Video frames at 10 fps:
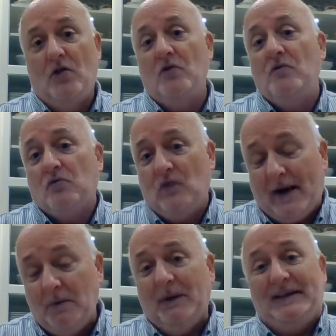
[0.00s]
The
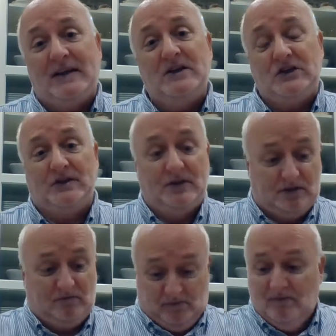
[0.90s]

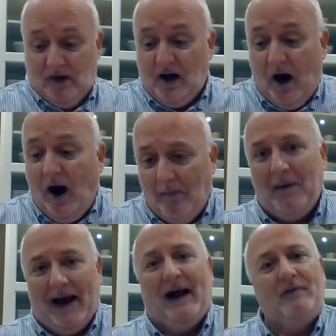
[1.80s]
recommendations
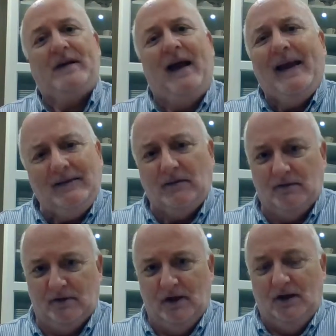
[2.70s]
come at the
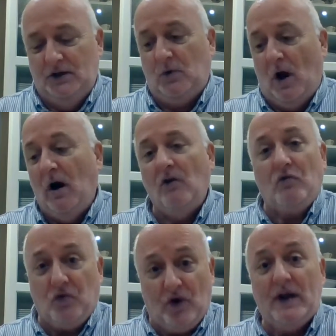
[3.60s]
end. You can't
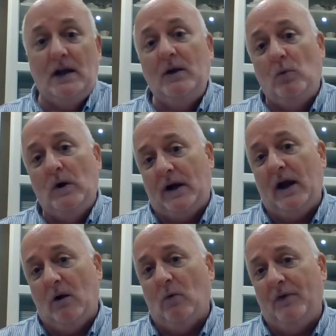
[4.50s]
really work
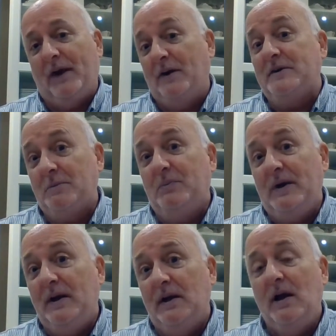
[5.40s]
out what they're going to
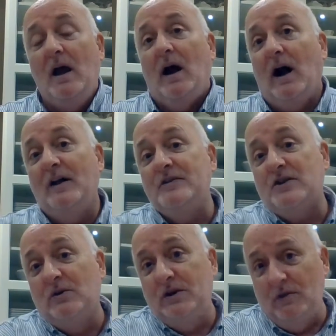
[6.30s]
be
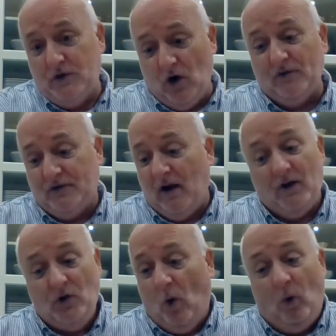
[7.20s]
until you've got done